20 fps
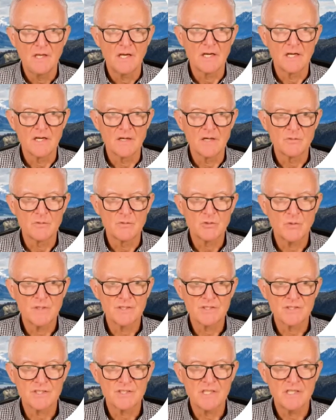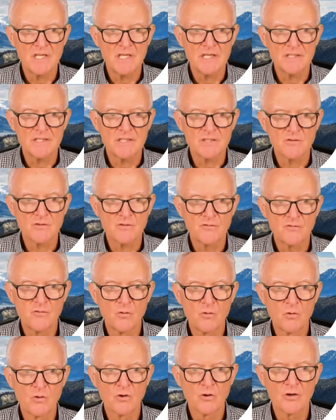Between
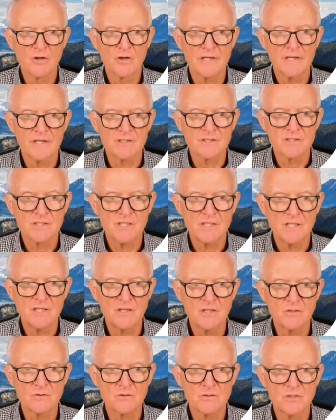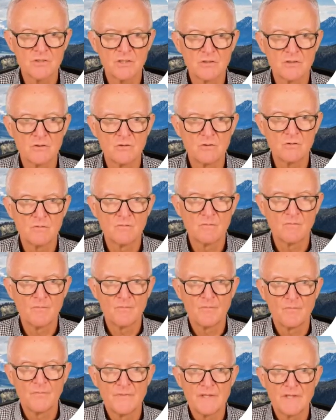CH4 and CO2
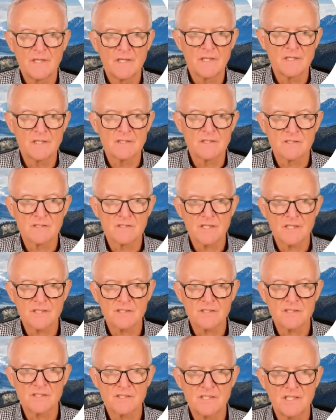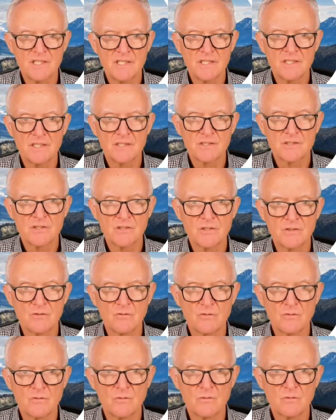is 16
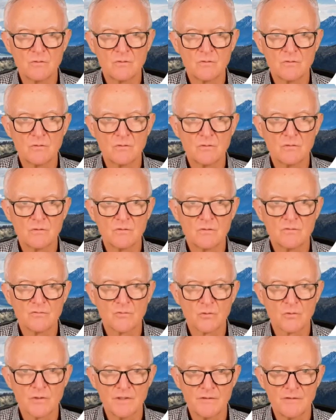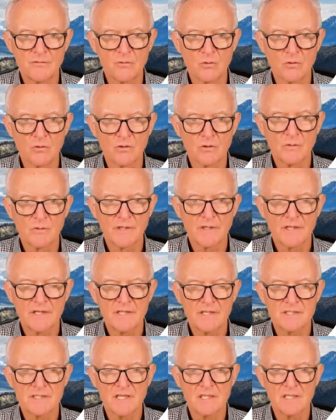to 44. What did I
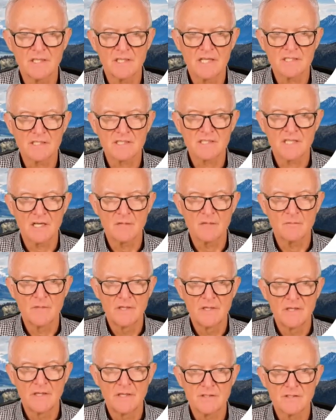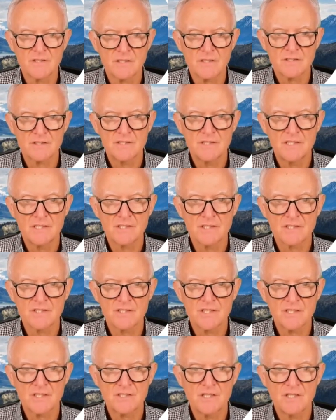say last time? 16 to
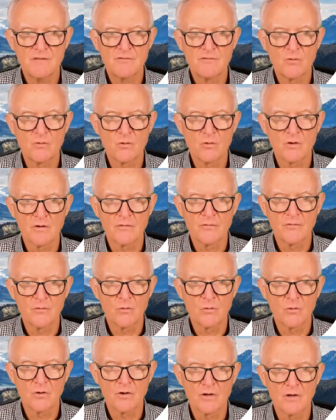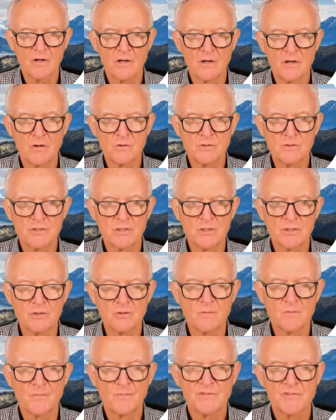64 for O2,
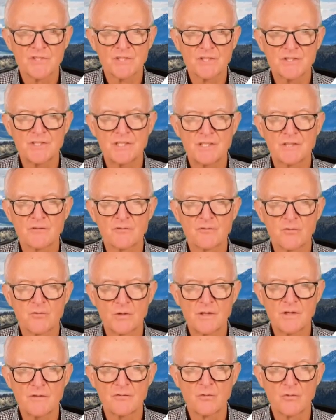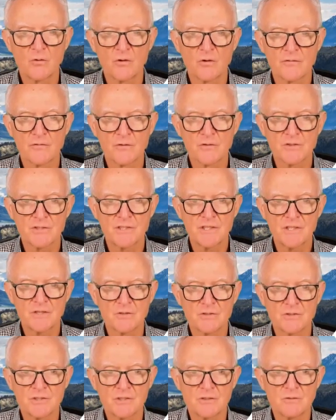16 to 44 for
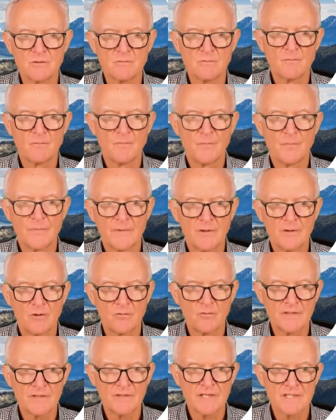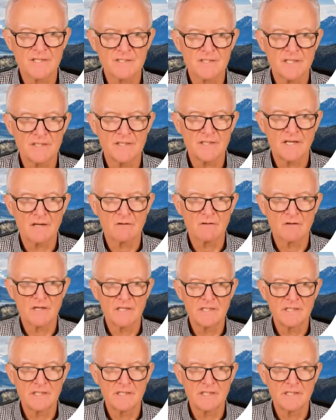CO2. Hopefully I said that right.